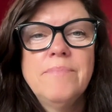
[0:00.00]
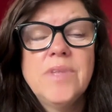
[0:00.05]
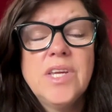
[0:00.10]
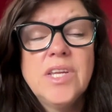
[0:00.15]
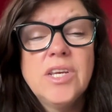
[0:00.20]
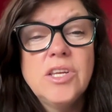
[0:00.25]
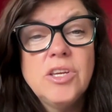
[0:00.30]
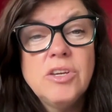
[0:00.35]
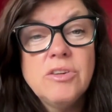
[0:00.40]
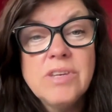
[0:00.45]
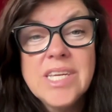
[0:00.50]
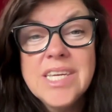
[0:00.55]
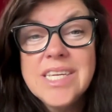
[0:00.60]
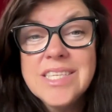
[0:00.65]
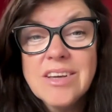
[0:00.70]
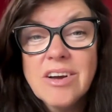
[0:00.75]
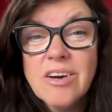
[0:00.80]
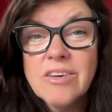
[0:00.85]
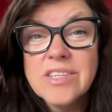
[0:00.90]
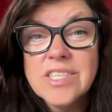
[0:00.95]
You need
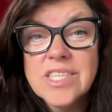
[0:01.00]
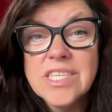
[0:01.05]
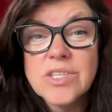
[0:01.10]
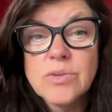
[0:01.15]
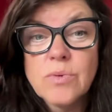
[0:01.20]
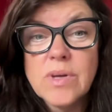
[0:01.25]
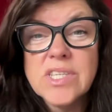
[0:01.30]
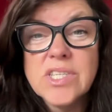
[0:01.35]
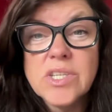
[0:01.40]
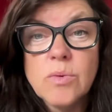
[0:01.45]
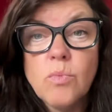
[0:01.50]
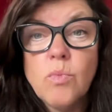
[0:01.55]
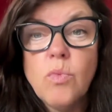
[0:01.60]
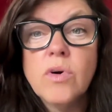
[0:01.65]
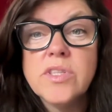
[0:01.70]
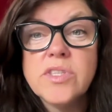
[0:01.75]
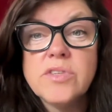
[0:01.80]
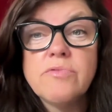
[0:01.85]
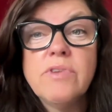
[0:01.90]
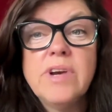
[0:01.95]
to ask this question,
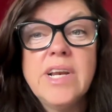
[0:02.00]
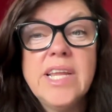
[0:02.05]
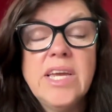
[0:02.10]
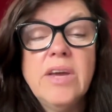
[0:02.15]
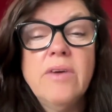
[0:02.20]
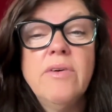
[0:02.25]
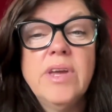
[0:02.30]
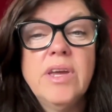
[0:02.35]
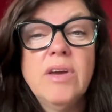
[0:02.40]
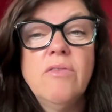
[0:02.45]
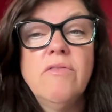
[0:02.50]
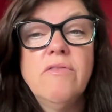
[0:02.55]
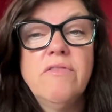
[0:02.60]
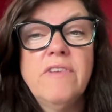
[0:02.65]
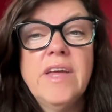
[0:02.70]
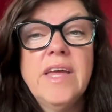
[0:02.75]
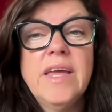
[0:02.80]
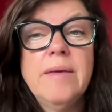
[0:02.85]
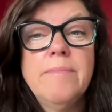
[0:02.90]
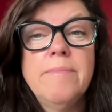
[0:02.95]
what's really going on
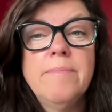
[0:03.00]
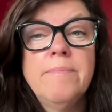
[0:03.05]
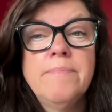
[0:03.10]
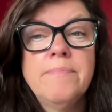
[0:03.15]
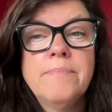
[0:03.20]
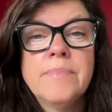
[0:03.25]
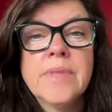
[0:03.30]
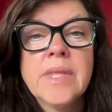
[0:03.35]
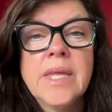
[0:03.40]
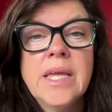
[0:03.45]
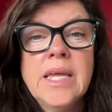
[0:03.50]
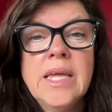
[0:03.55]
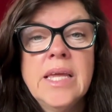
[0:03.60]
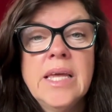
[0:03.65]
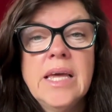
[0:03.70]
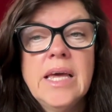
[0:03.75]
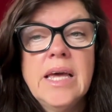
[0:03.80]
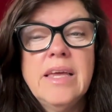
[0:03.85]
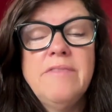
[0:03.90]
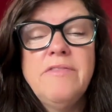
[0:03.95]
for him?
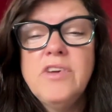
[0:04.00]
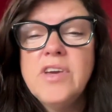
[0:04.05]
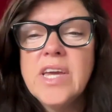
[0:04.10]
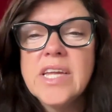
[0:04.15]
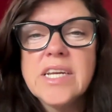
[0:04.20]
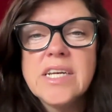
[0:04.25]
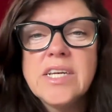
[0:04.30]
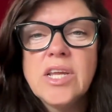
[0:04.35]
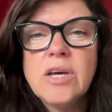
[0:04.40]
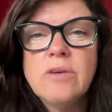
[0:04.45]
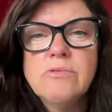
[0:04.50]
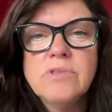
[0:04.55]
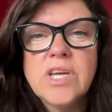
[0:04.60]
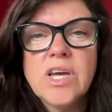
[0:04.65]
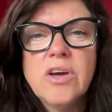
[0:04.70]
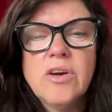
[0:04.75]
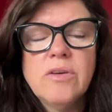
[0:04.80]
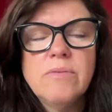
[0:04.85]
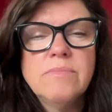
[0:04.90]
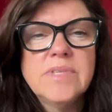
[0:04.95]
If you get a note
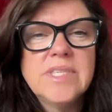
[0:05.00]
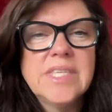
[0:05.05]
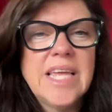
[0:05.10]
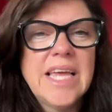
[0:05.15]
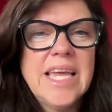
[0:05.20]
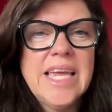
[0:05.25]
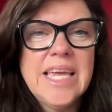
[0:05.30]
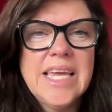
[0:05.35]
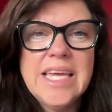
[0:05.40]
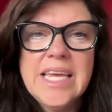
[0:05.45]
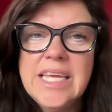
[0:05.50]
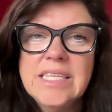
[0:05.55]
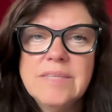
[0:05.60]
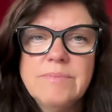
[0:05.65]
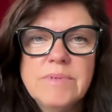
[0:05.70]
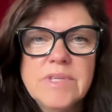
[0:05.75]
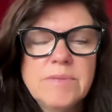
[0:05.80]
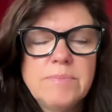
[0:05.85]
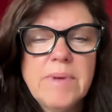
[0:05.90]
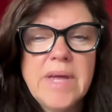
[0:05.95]
home saying he's
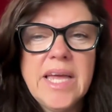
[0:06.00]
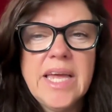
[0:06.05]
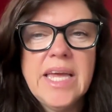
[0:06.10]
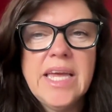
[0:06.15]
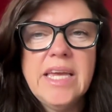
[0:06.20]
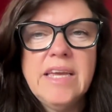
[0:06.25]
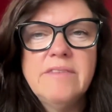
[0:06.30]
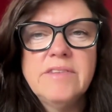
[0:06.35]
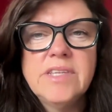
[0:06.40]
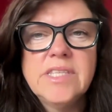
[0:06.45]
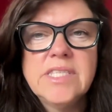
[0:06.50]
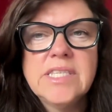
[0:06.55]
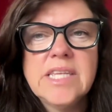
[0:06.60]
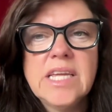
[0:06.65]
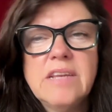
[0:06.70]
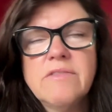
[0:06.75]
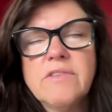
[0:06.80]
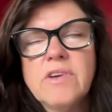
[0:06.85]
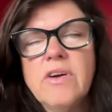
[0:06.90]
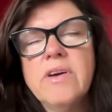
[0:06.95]
misbehaved,
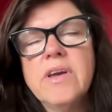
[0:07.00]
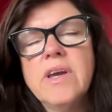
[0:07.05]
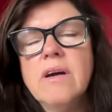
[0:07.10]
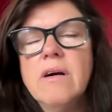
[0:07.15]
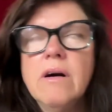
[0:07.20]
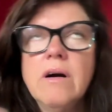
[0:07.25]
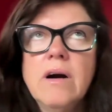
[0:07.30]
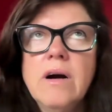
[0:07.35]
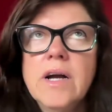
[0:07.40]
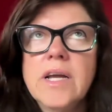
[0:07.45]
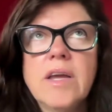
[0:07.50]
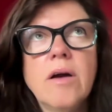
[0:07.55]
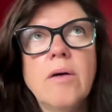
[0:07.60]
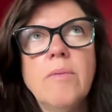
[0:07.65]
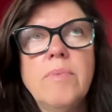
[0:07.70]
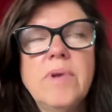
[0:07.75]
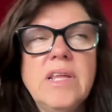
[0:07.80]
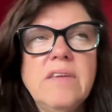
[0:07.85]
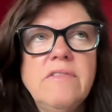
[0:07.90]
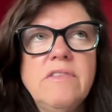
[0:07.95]
instead of going, oh, I
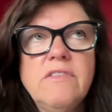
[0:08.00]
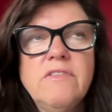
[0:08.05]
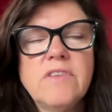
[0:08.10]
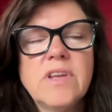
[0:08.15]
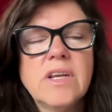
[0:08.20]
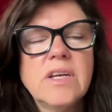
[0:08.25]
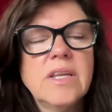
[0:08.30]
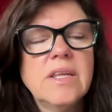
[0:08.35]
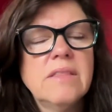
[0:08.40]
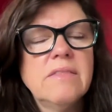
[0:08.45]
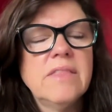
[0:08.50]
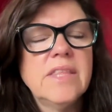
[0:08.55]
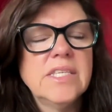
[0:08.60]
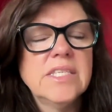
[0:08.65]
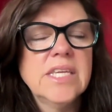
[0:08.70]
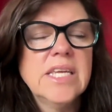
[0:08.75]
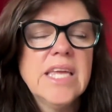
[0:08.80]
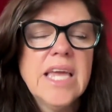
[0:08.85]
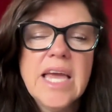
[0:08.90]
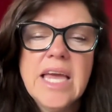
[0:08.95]
can't believe you've done
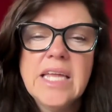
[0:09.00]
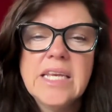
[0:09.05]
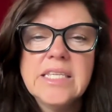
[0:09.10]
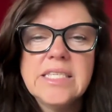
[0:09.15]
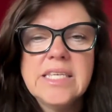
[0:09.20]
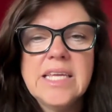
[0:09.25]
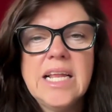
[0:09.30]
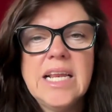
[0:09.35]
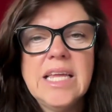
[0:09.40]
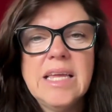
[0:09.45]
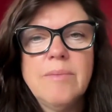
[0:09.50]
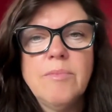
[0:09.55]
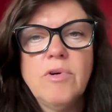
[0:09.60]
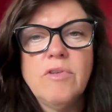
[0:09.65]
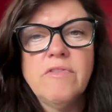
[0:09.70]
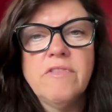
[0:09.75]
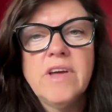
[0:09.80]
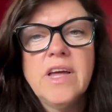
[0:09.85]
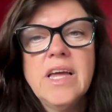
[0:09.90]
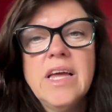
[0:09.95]
this again, and telling him
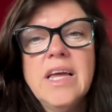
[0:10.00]
off,